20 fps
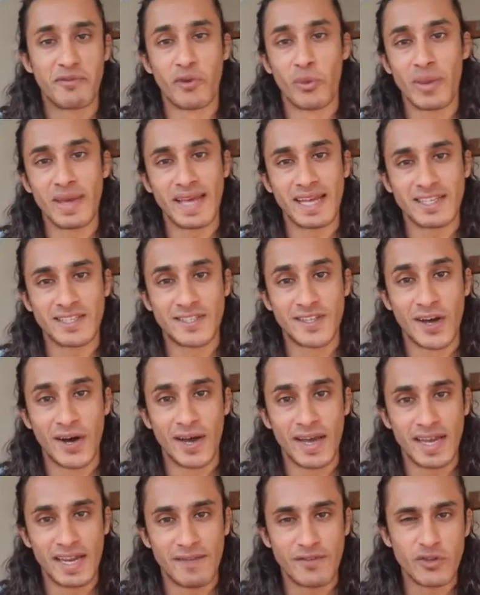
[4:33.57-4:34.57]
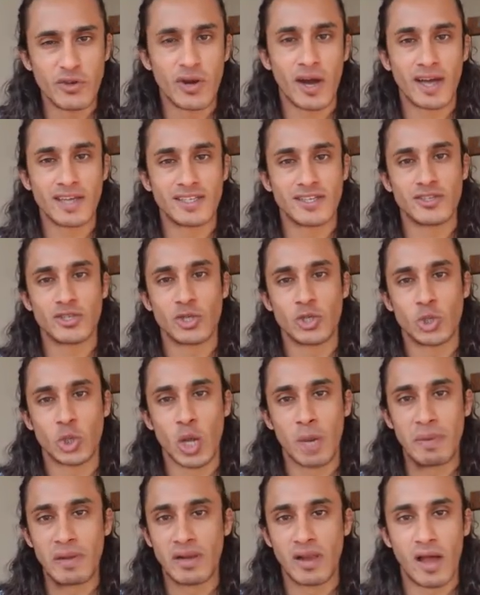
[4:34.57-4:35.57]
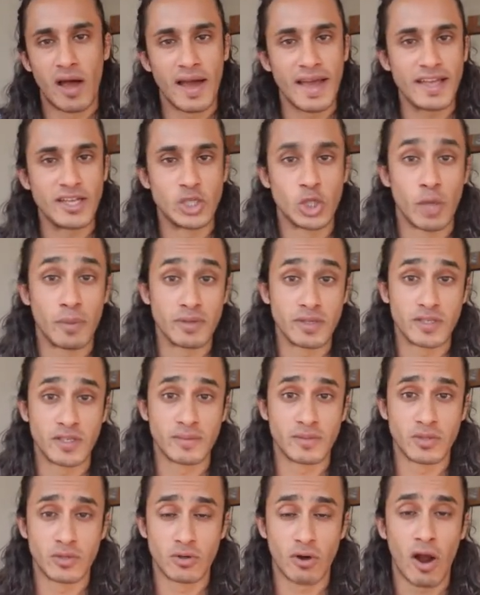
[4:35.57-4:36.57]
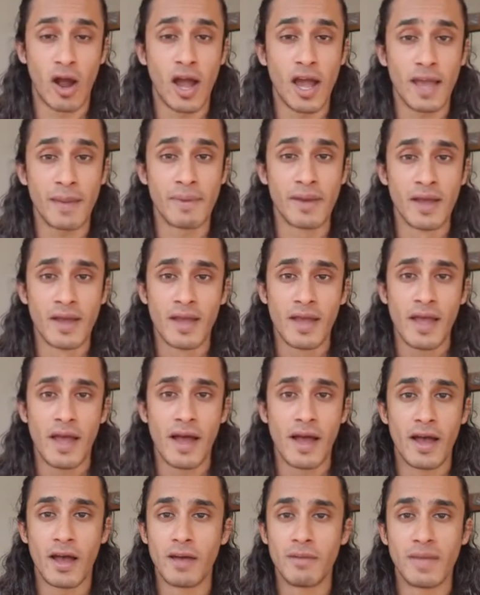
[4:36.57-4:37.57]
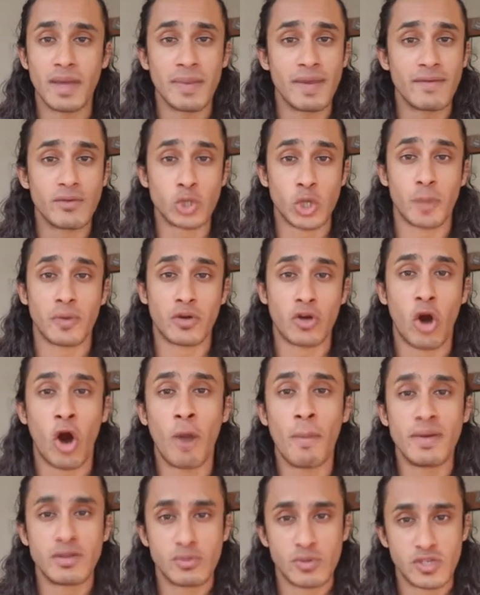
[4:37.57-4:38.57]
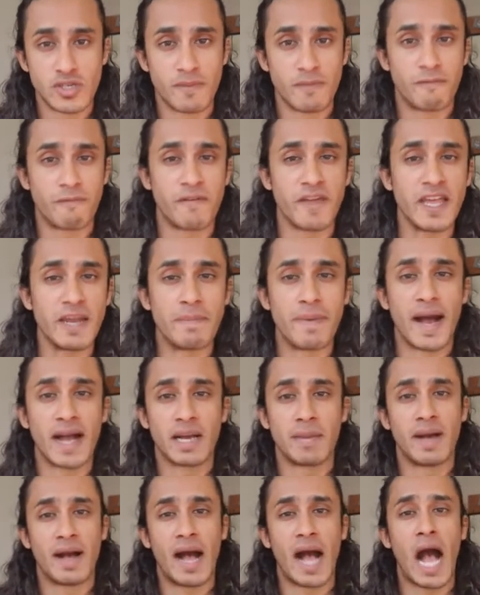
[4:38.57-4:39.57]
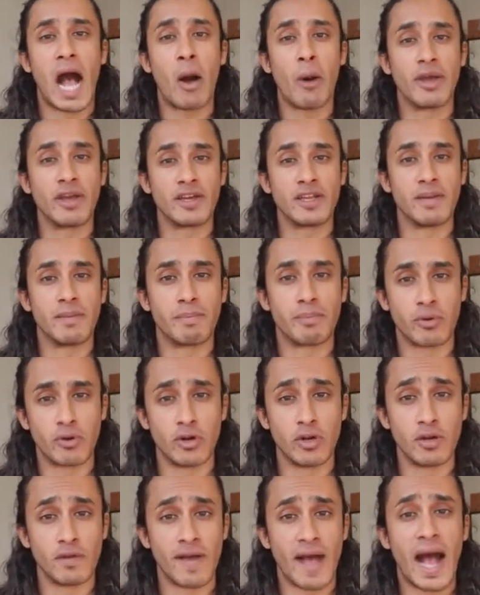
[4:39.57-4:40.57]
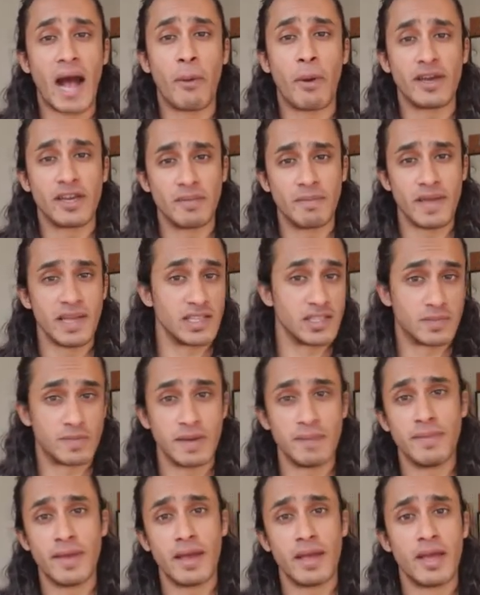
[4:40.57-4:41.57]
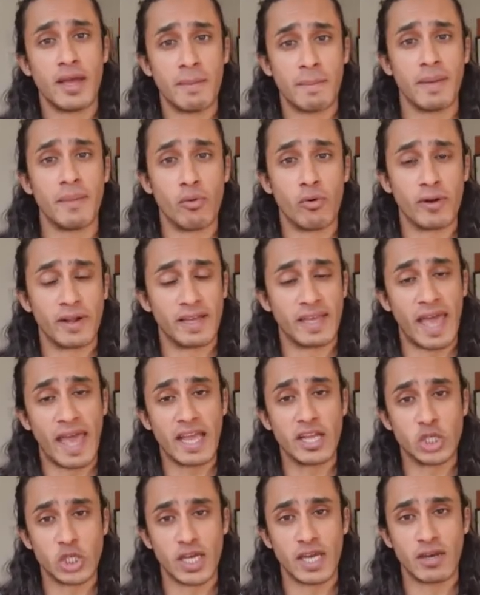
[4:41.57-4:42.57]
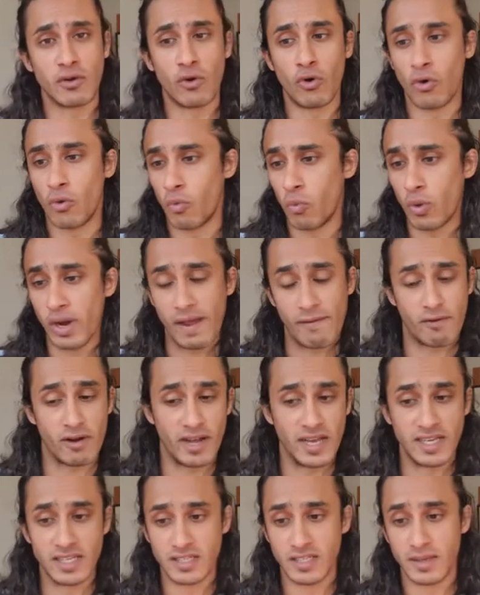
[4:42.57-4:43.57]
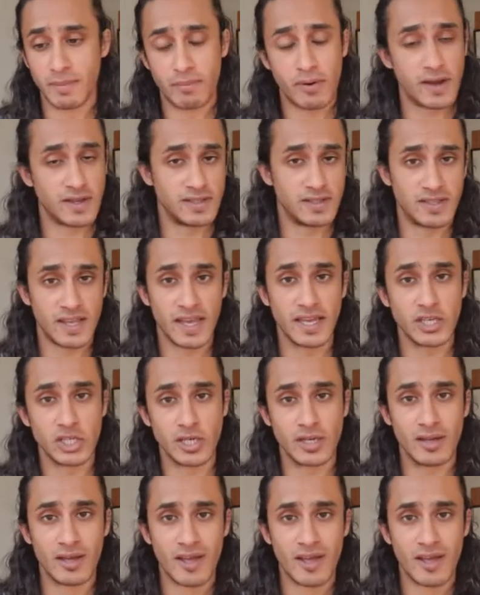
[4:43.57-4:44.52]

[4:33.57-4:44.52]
we get started, if you guys could just drop a like, drop a subscribe, maybe even drop a comment with some feedback about how I could improve, how I could make this a bit more engaging, or whatever it is, the presentation.